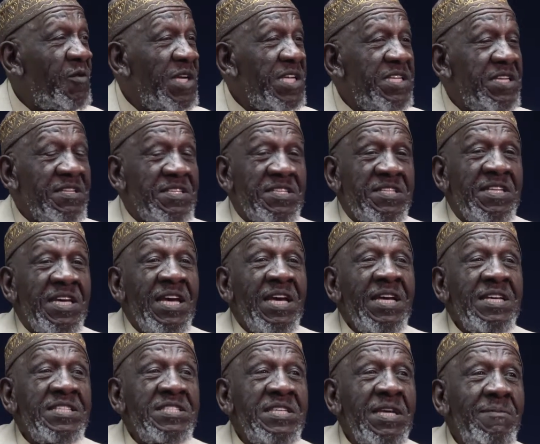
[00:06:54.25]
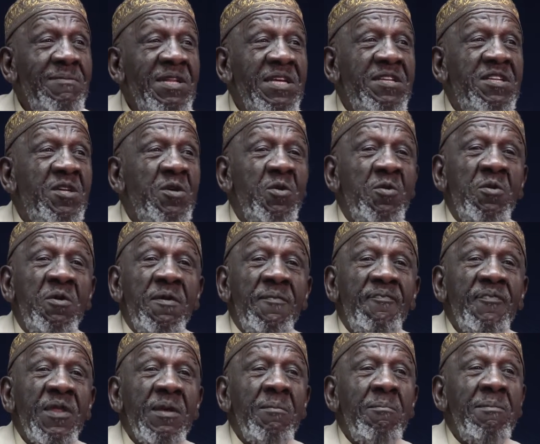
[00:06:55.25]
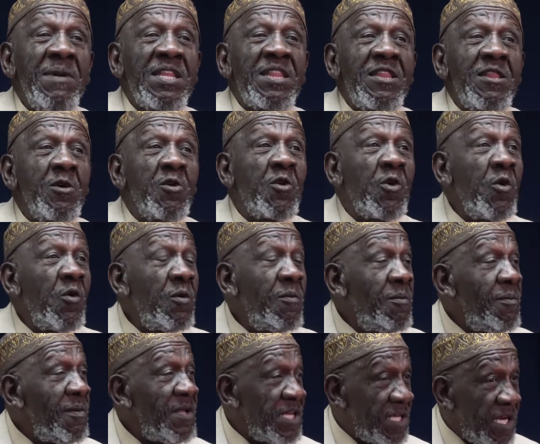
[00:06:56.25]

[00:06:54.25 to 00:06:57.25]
which is similar to mithlukum.